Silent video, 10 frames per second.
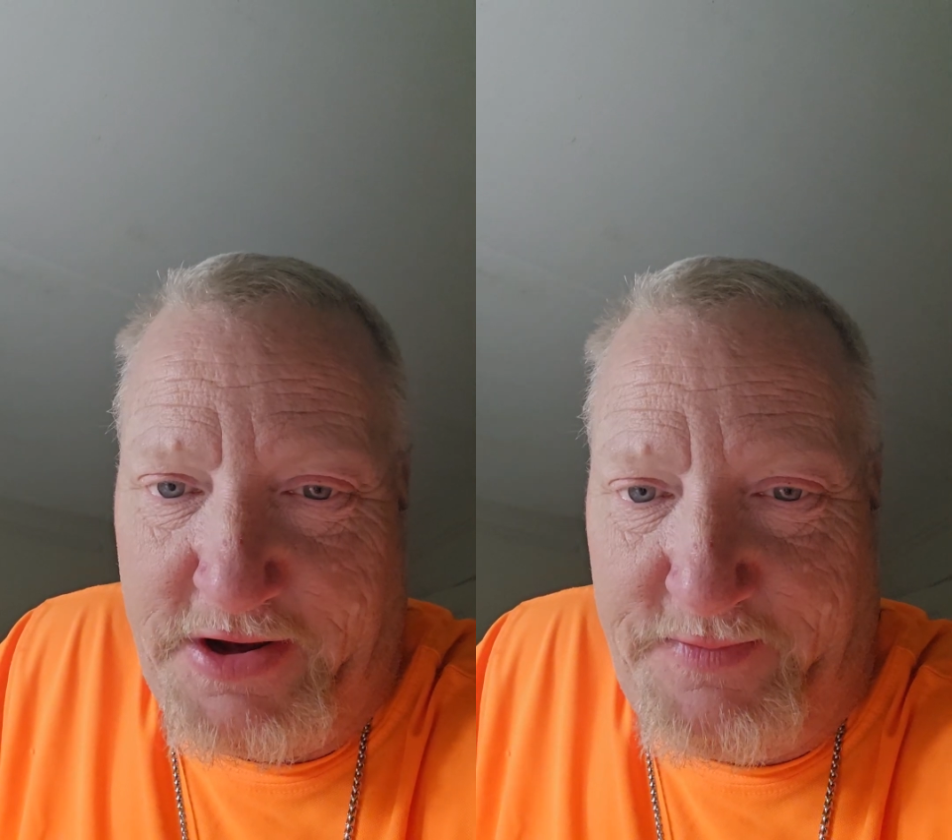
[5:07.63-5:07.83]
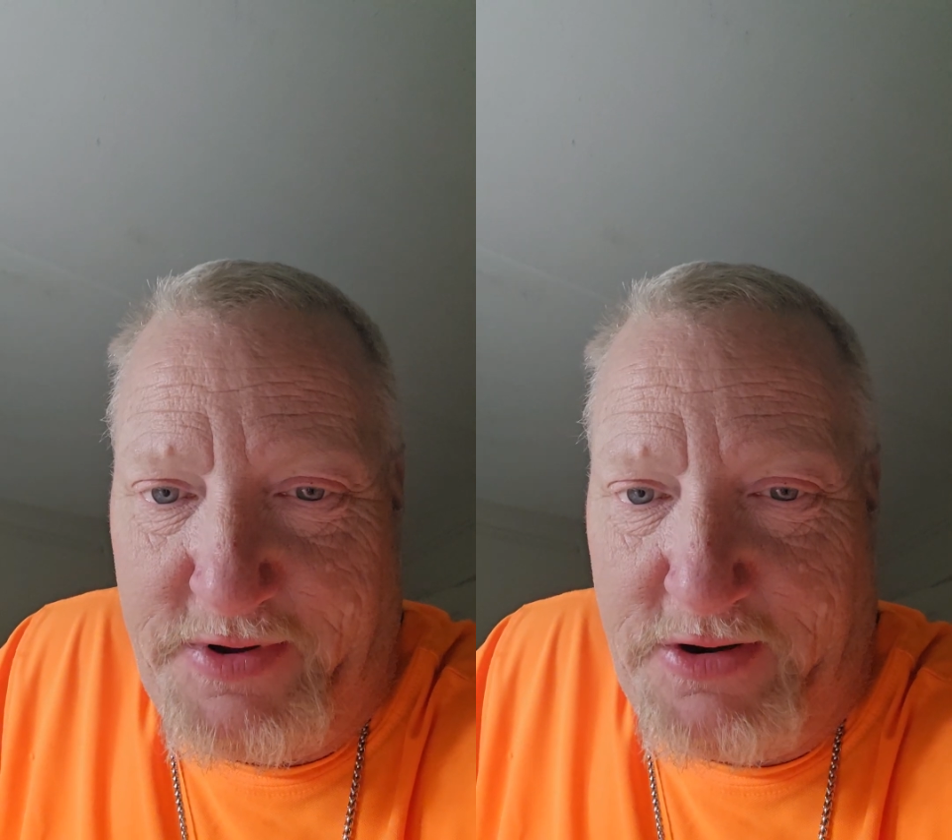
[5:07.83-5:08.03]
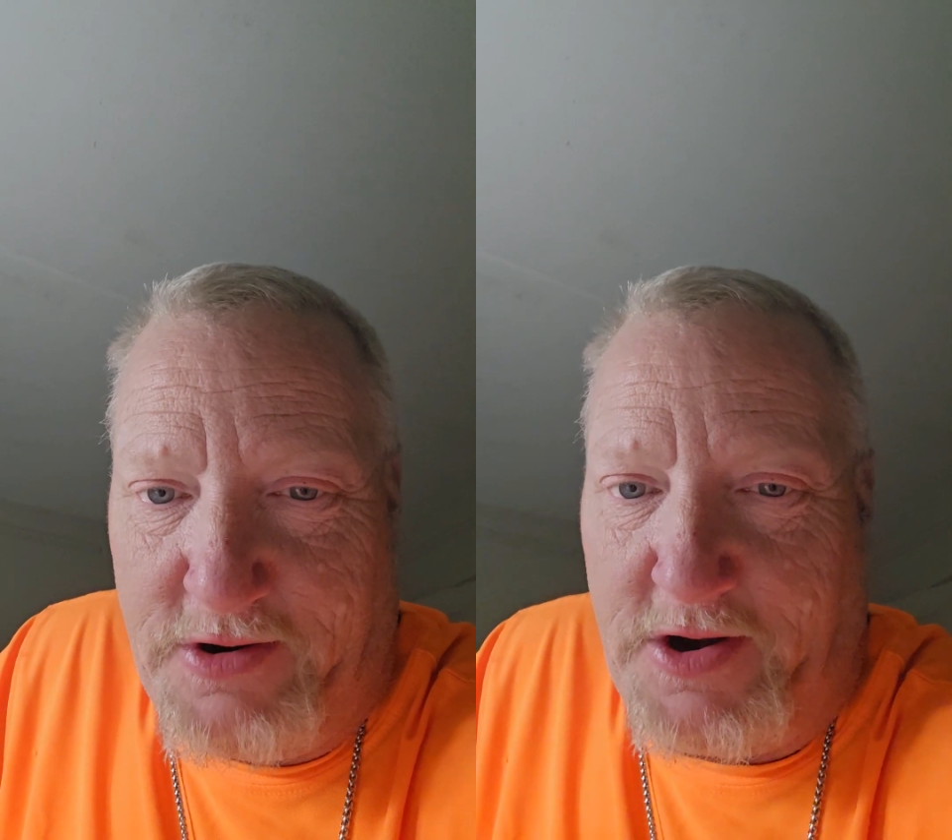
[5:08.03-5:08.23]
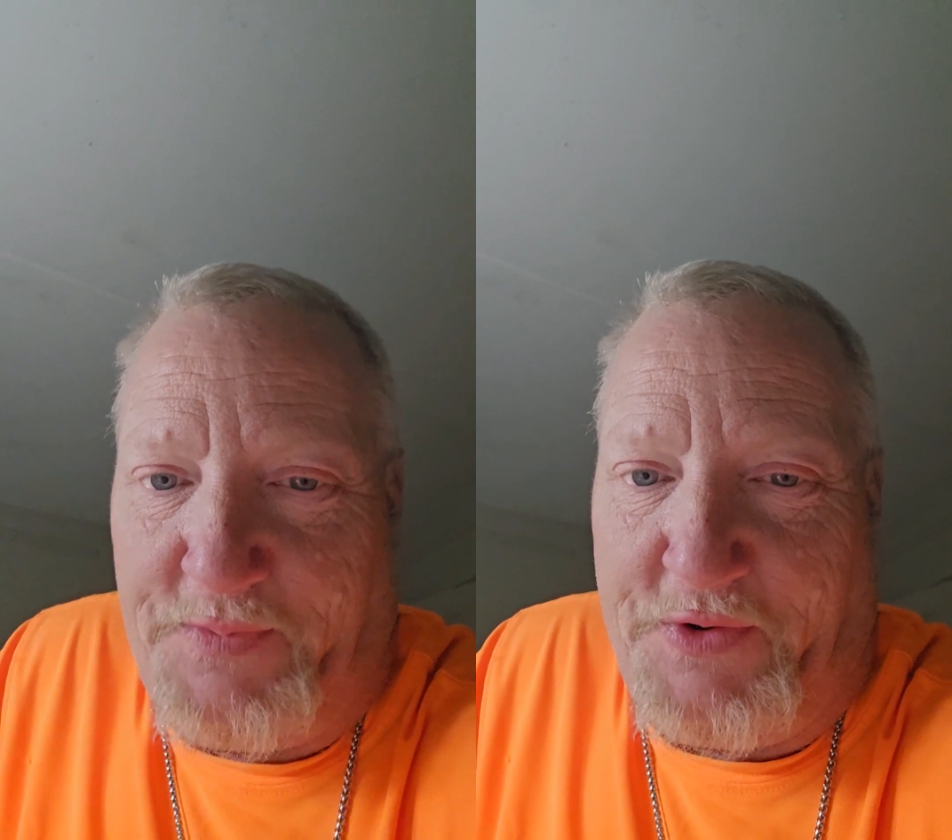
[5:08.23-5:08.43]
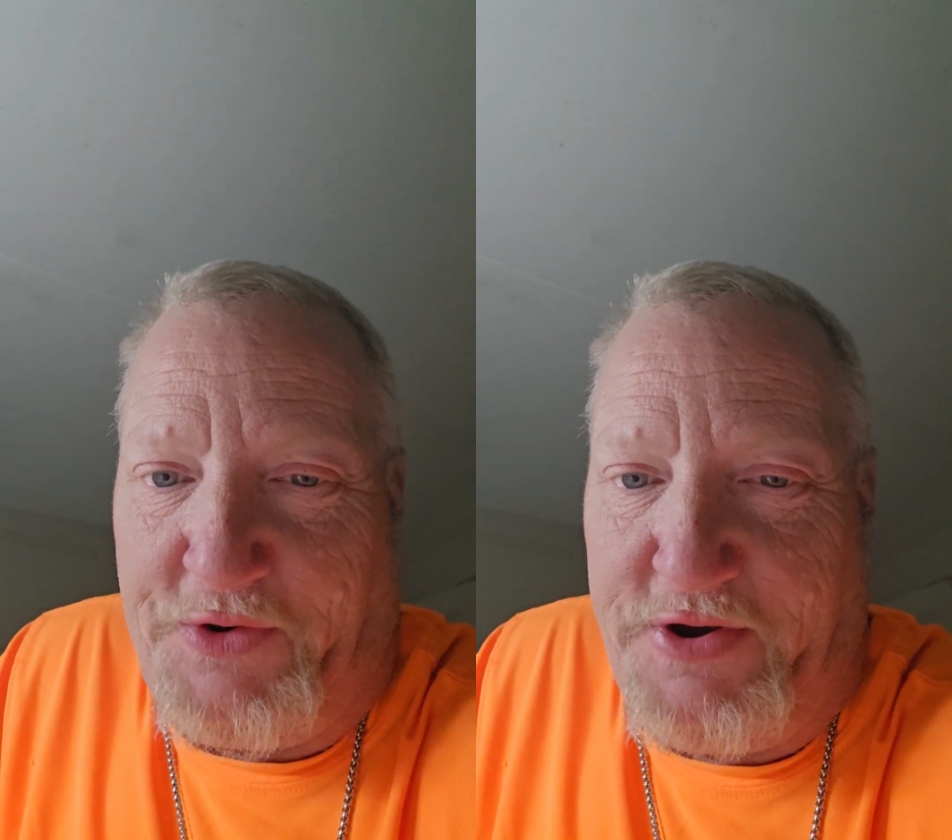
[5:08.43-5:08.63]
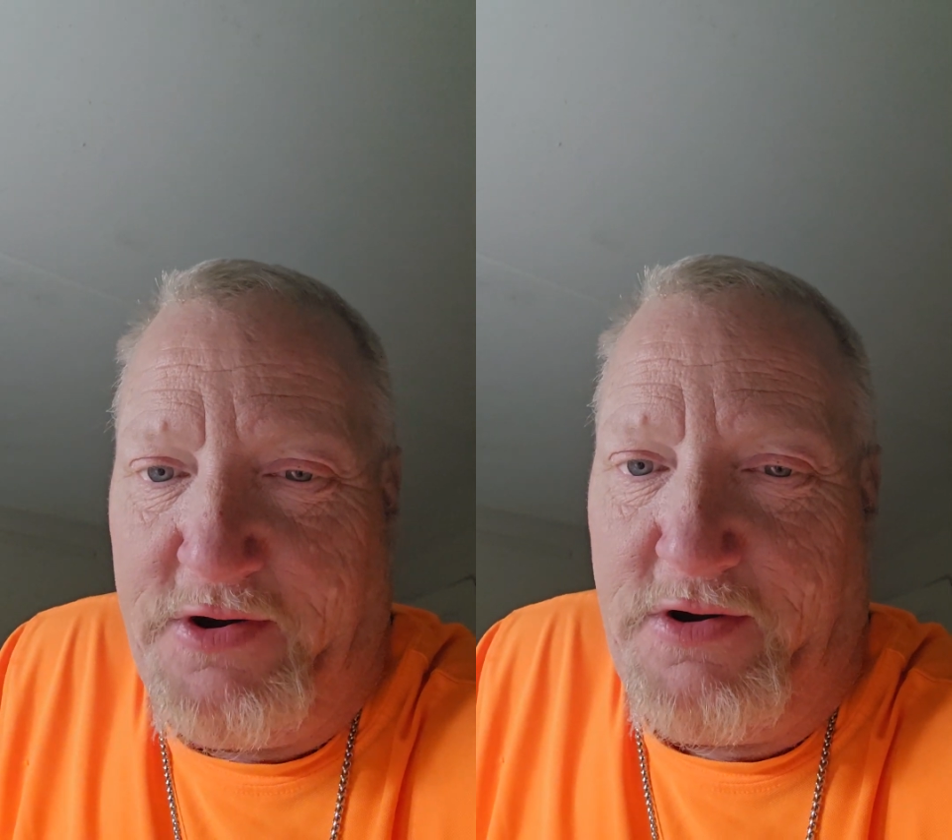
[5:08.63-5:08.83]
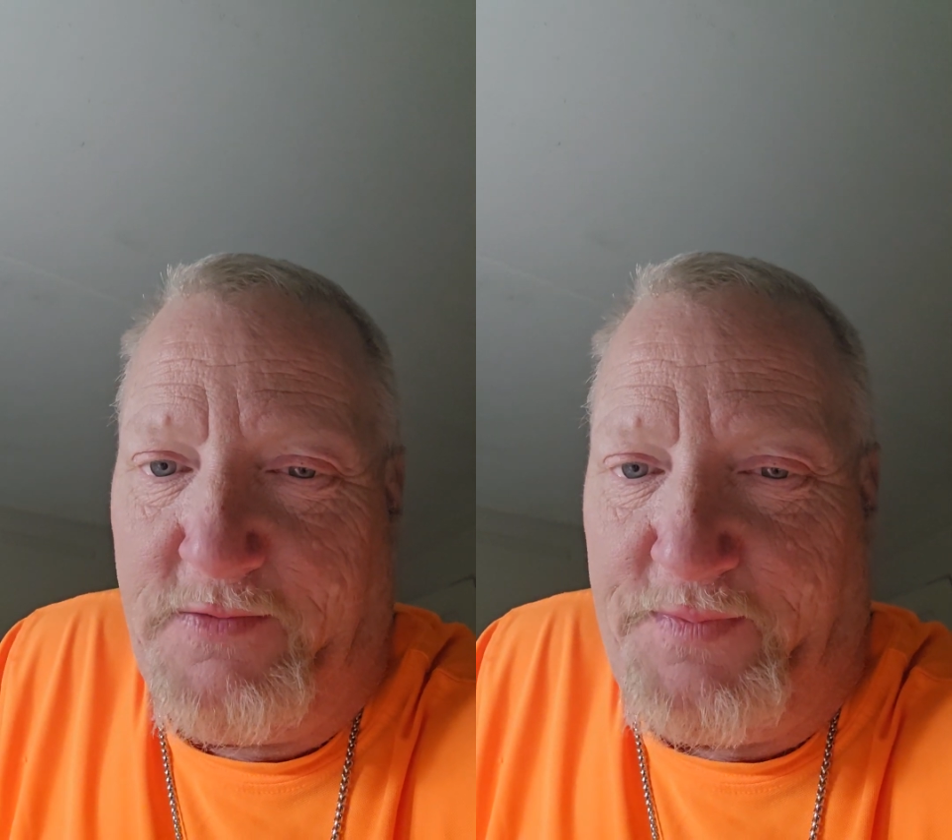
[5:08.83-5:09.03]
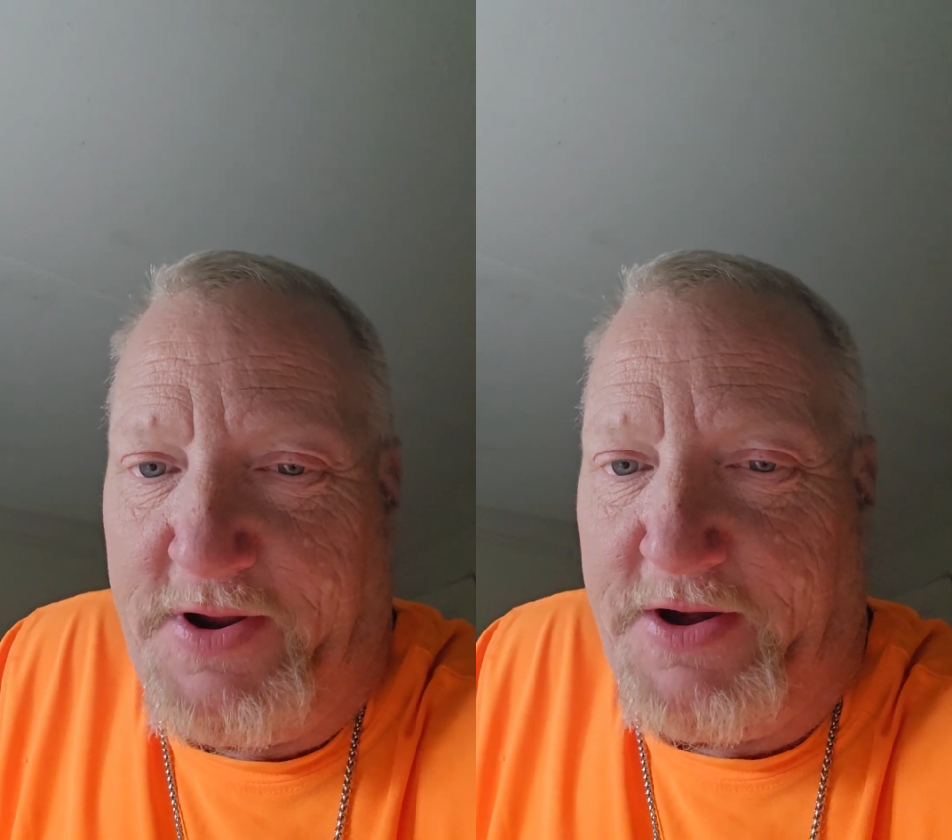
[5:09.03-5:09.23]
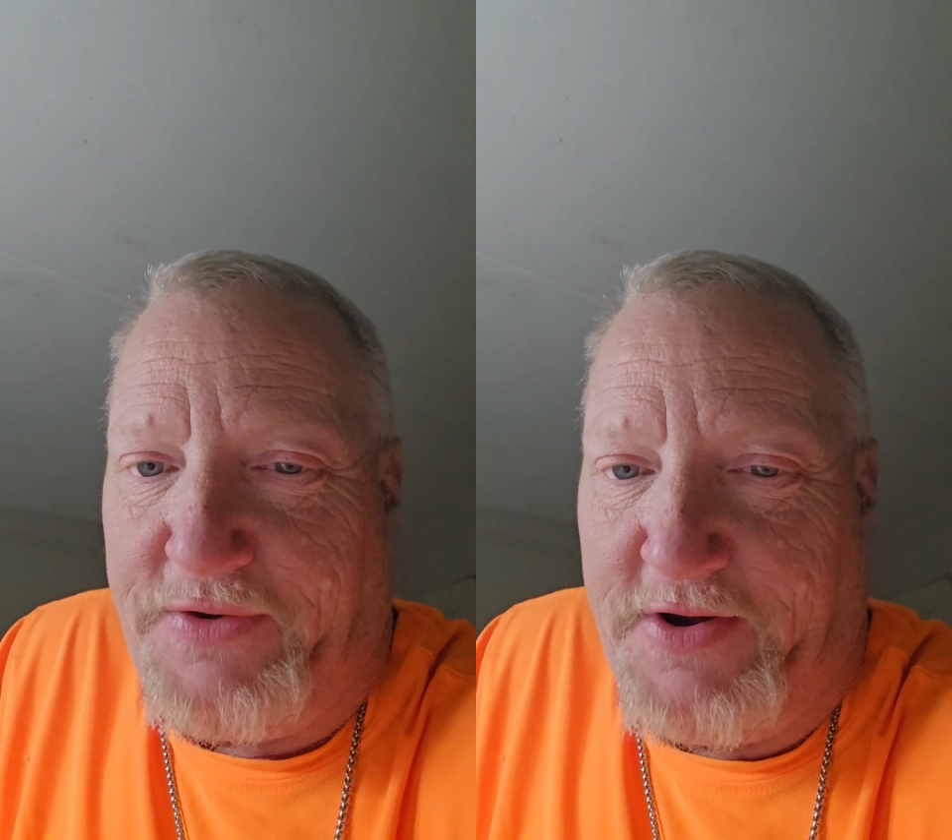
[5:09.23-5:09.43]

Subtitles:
even though I'm secure in the fact